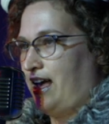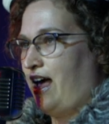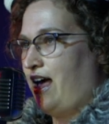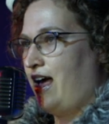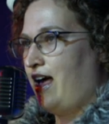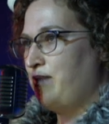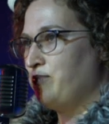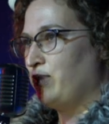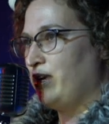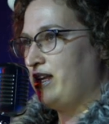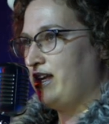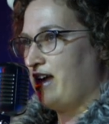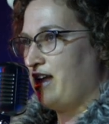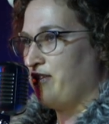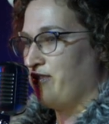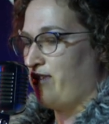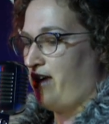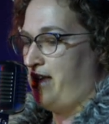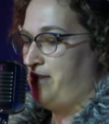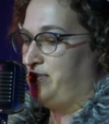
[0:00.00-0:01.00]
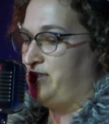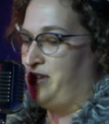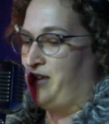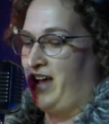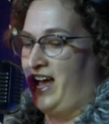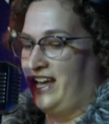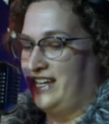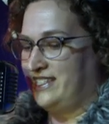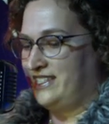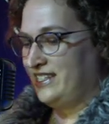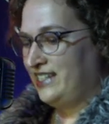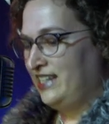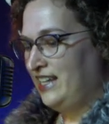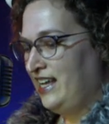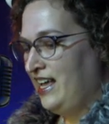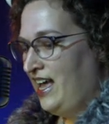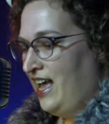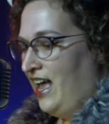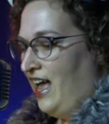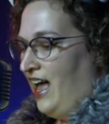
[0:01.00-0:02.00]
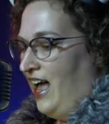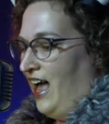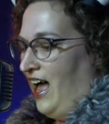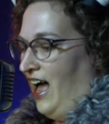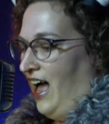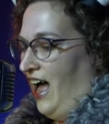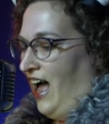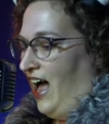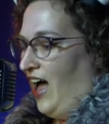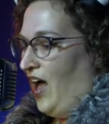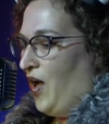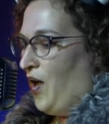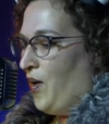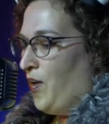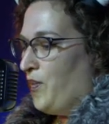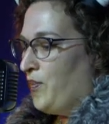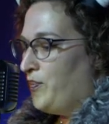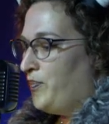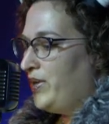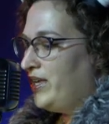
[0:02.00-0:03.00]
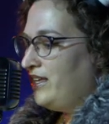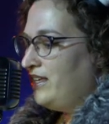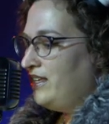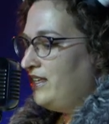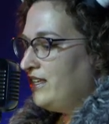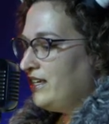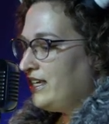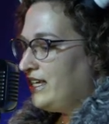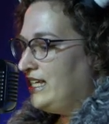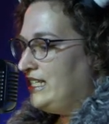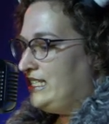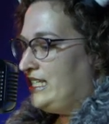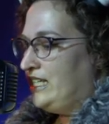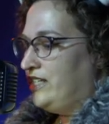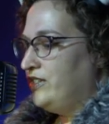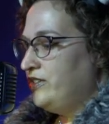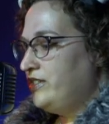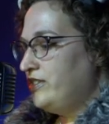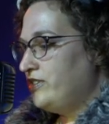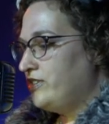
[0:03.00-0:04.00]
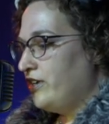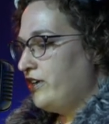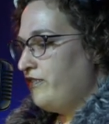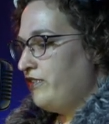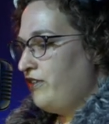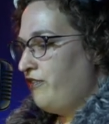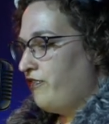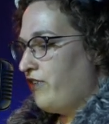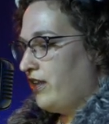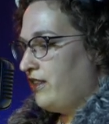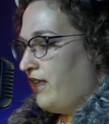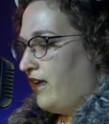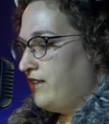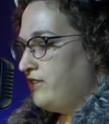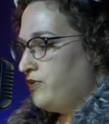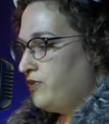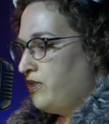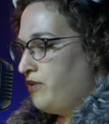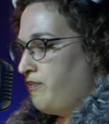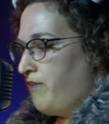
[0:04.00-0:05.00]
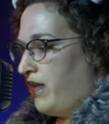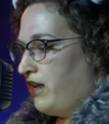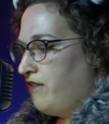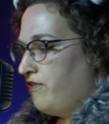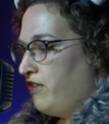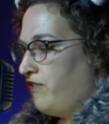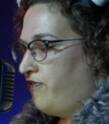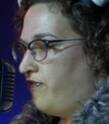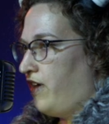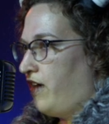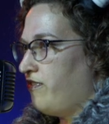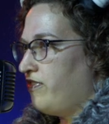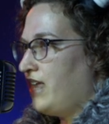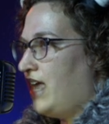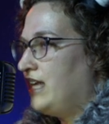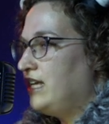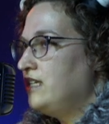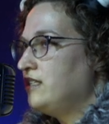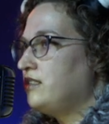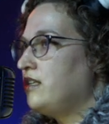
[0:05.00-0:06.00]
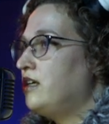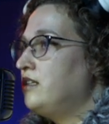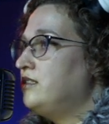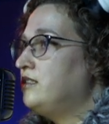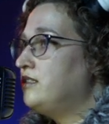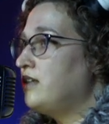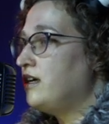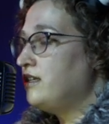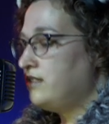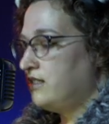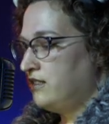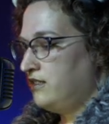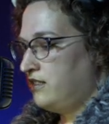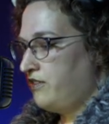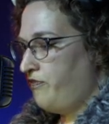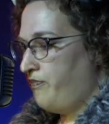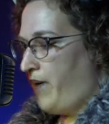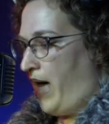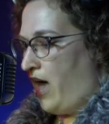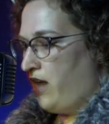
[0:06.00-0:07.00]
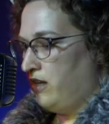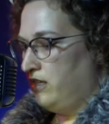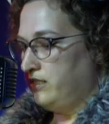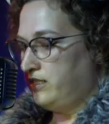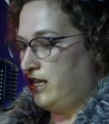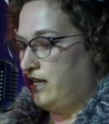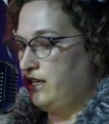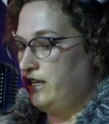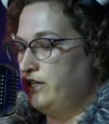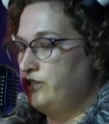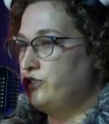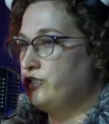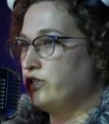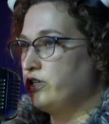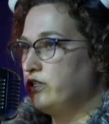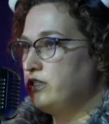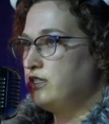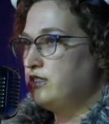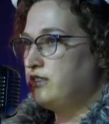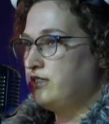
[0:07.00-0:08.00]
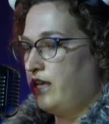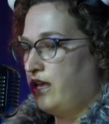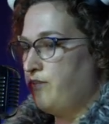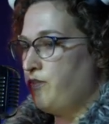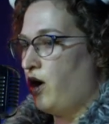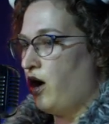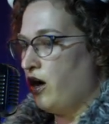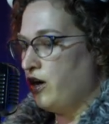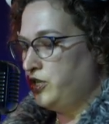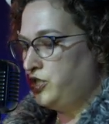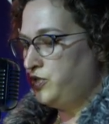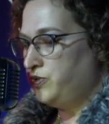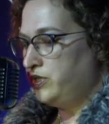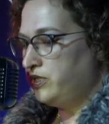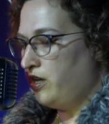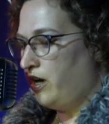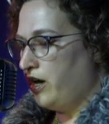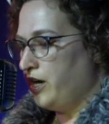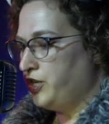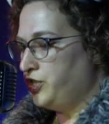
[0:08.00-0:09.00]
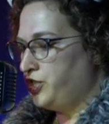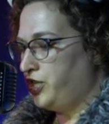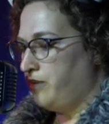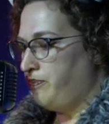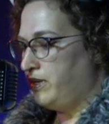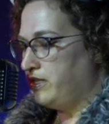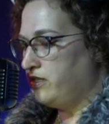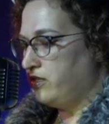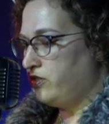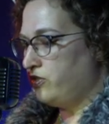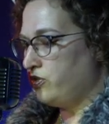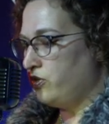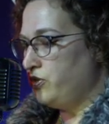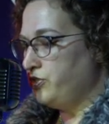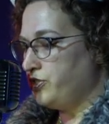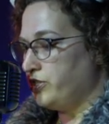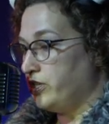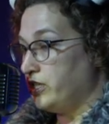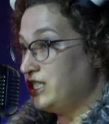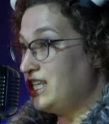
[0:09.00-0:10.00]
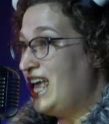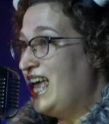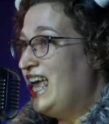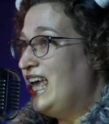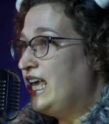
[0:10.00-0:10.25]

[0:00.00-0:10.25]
I'm running out of rhymes, you guys. Bill continued to serve in the front lines with the men of the 5th, and he saw dozens of battles, and he endured the same arduous hardship as the soldiers.